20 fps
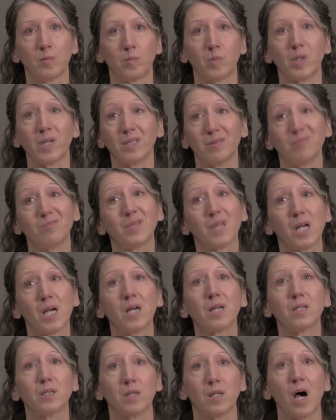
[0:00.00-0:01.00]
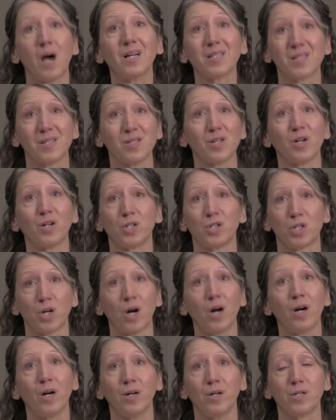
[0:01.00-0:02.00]
But loss is our
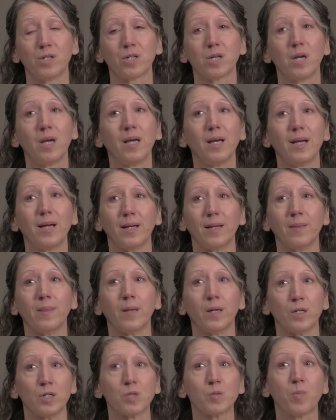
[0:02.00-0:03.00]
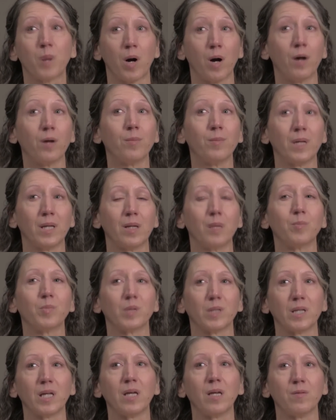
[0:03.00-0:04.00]
charge, and there's part of me that
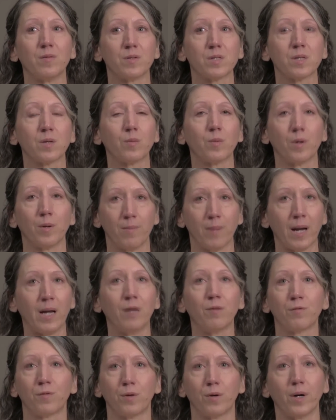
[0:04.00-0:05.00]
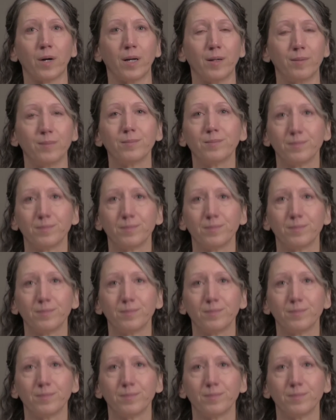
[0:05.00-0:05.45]
believes that we're made for it.